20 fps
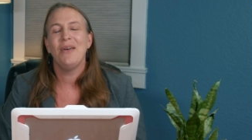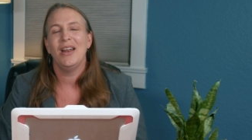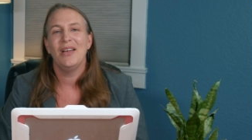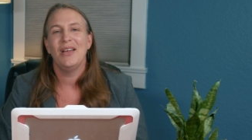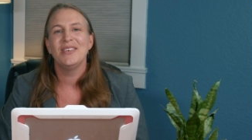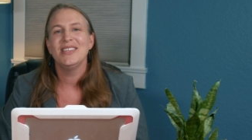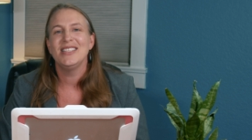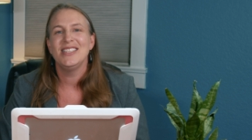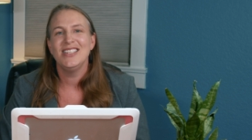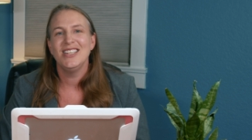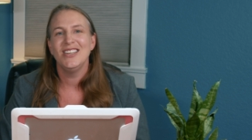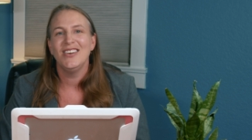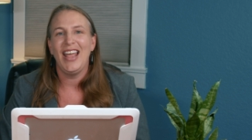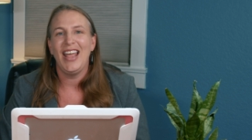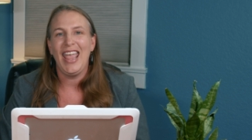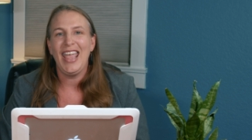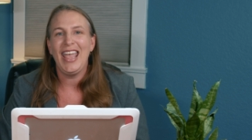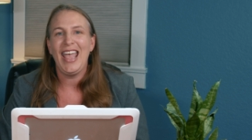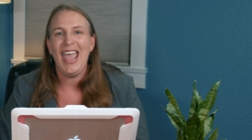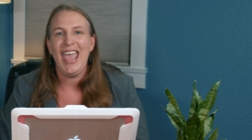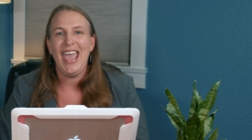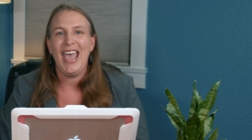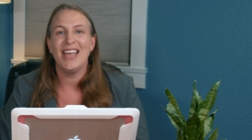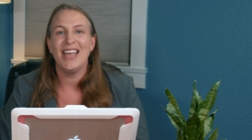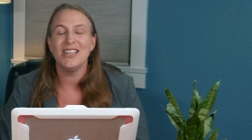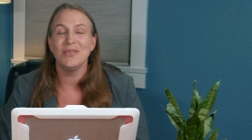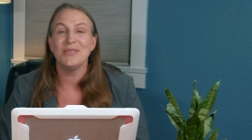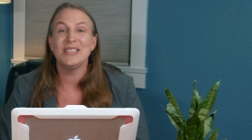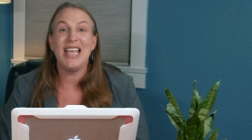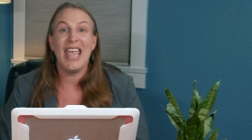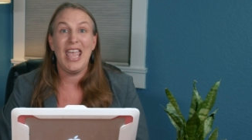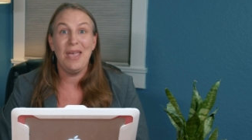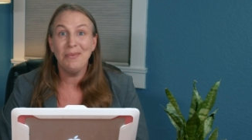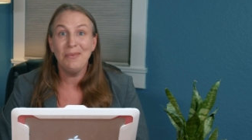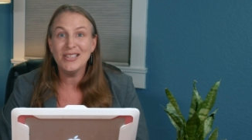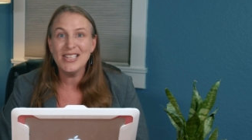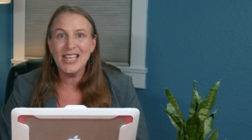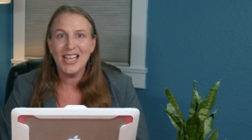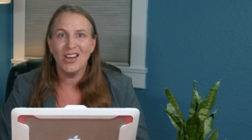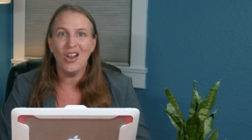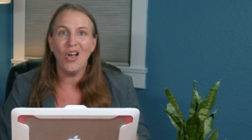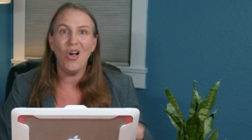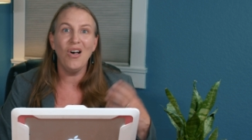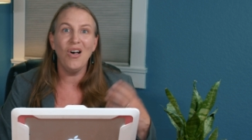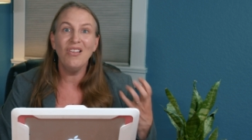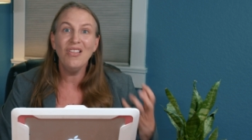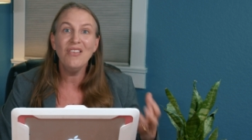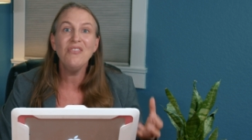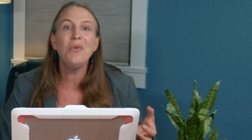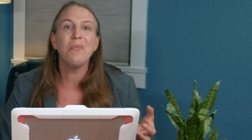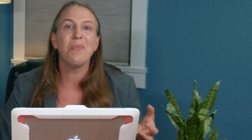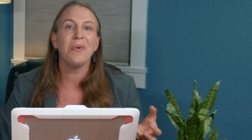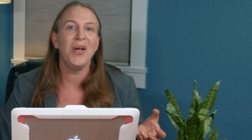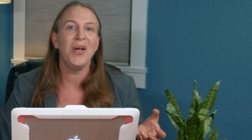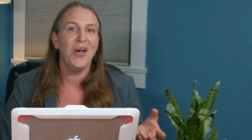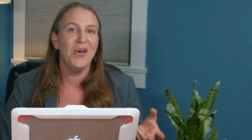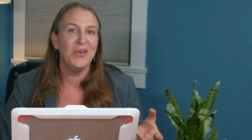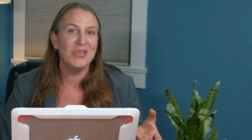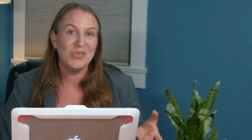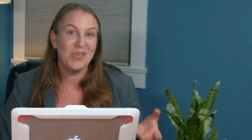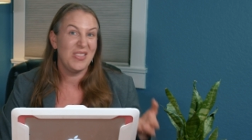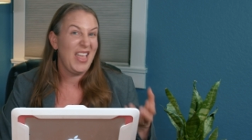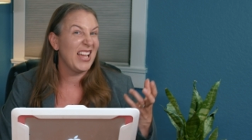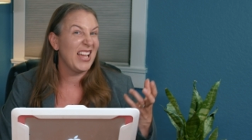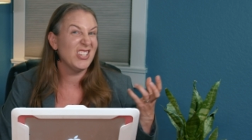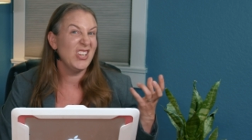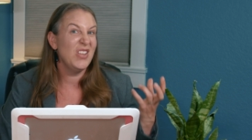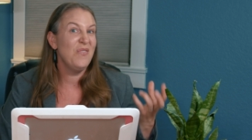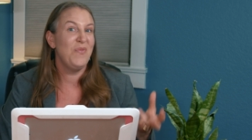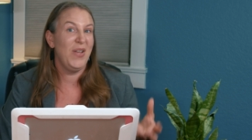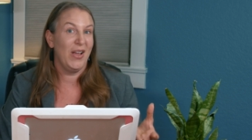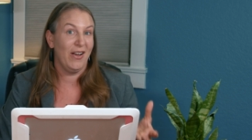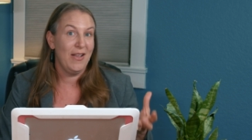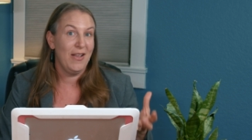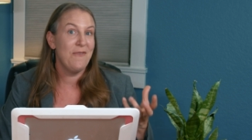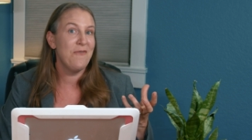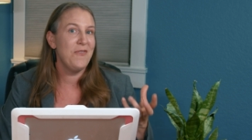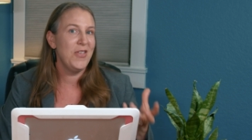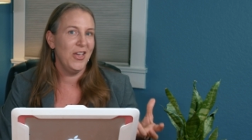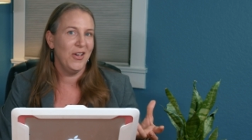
what I was doing. And I was able to get all of the pros with actually very